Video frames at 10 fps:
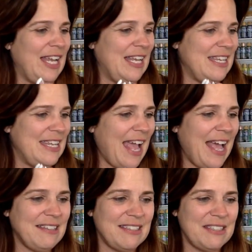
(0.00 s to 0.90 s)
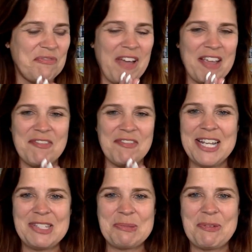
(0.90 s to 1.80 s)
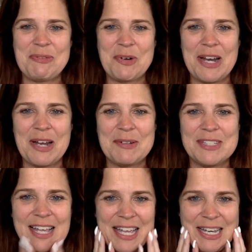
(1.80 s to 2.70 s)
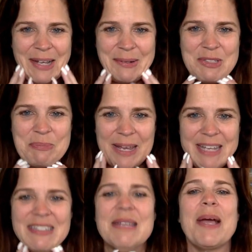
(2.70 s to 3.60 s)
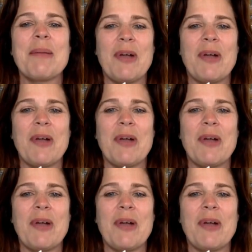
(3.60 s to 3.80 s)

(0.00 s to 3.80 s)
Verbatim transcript: And yes, five minutes before I was on, I was painting my